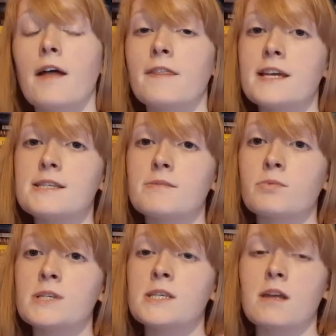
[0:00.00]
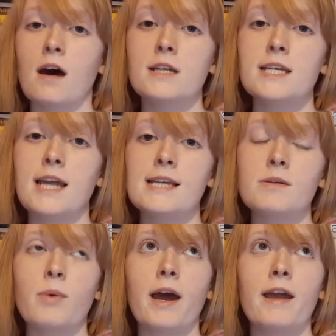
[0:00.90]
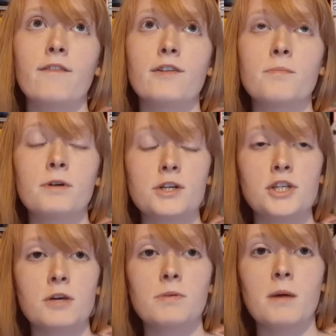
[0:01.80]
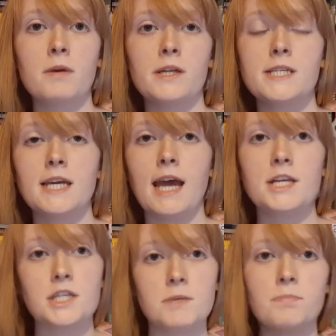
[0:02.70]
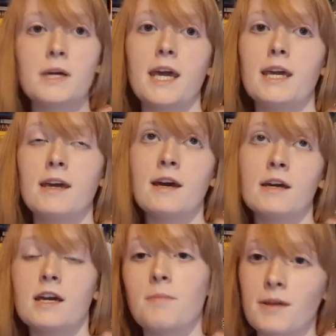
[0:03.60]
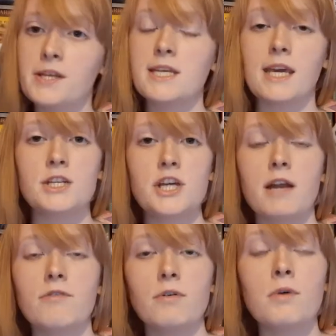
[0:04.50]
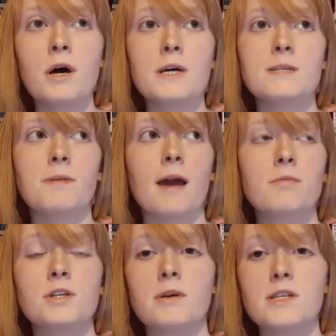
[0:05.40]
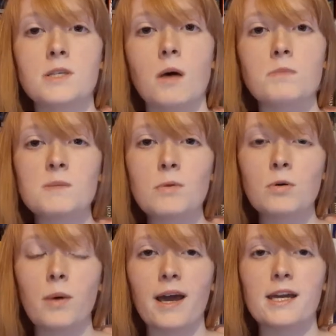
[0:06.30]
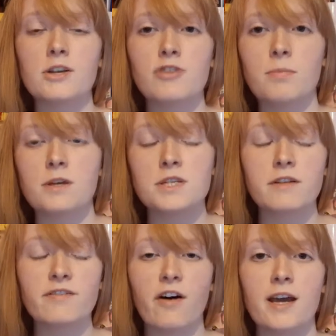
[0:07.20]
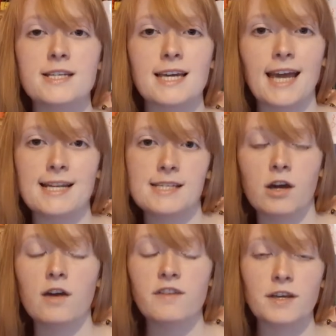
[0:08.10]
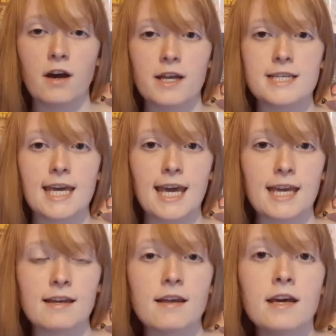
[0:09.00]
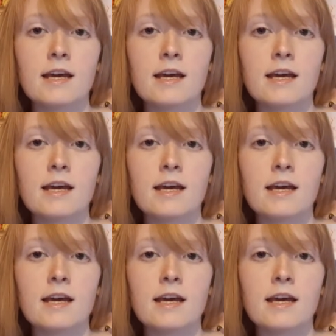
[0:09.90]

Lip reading: This was started as a way for the BookTube community and just the bookie community in general to be able to in some small way contribute to the fight against COVID-19.